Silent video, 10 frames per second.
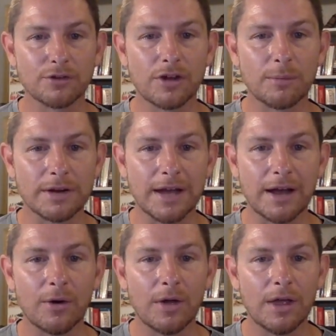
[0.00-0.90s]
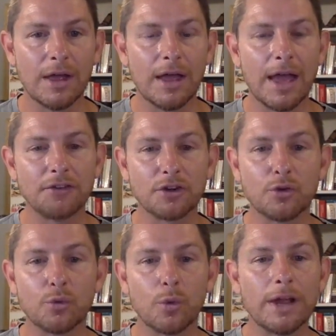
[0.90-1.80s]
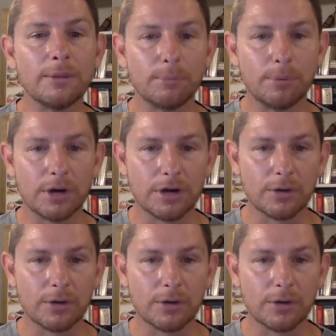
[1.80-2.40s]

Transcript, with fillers: Sean McDowell, has a great book